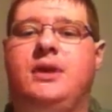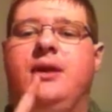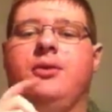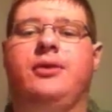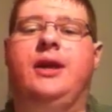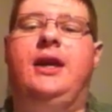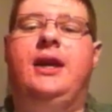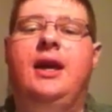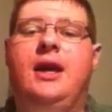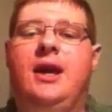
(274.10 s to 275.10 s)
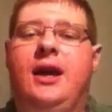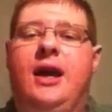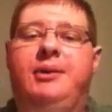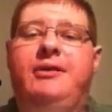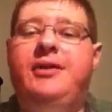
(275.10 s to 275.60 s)
Kindle thing.
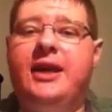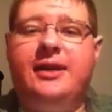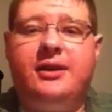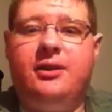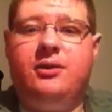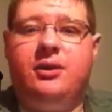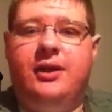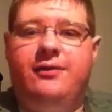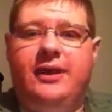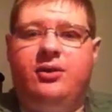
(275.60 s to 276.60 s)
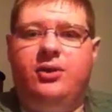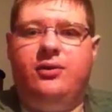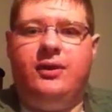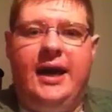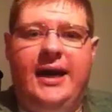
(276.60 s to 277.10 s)
I don't think against Kindle if that's all
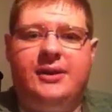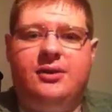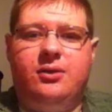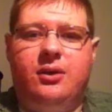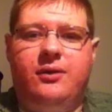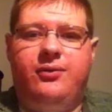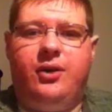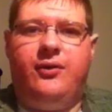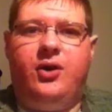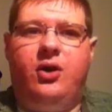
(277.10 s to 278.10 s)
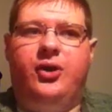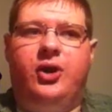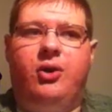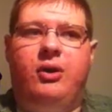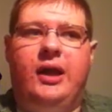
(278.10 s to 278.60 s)
you've got, or if you're on the
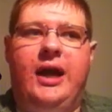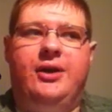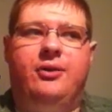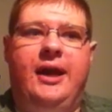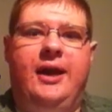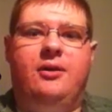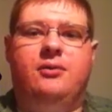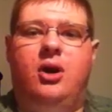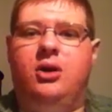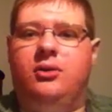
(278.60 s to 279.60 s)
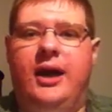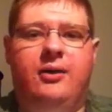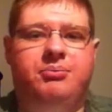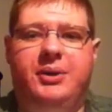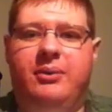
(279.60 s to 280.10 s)
go a lot and you can't haul
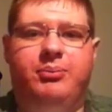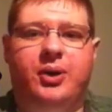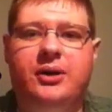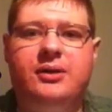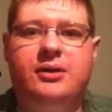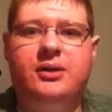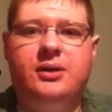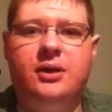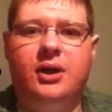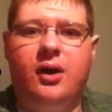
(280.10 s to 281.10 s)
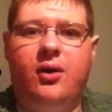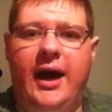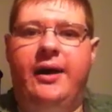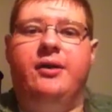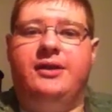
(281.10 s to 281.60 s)
around big books. You know,
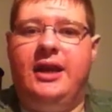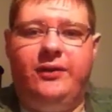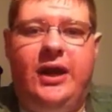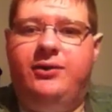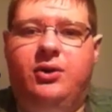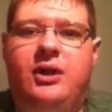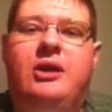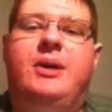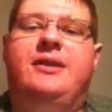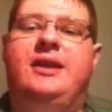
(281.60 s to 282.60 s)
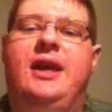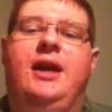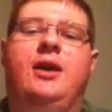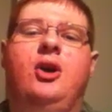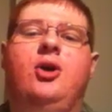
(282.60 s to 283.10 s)
I understand if you have to use Kindle. I'm not
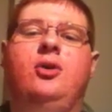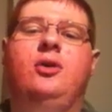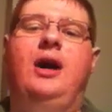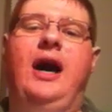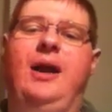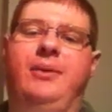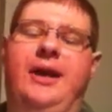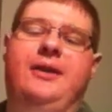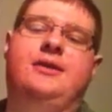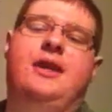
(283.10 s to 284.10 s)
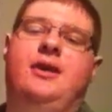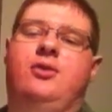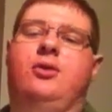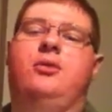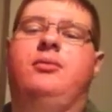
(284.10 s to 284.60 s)
saying I'm against
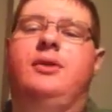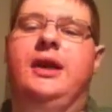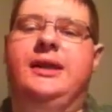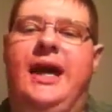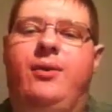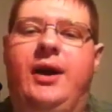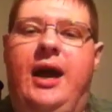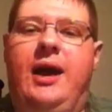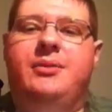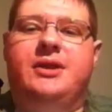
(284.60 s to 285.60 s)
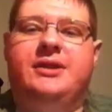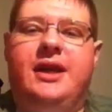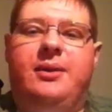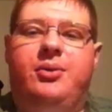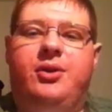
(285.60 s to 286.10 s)
Kindle in that way. I'm just
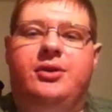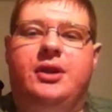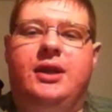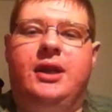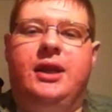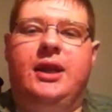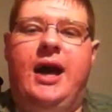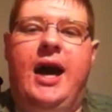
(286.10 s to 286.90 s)
saying personally,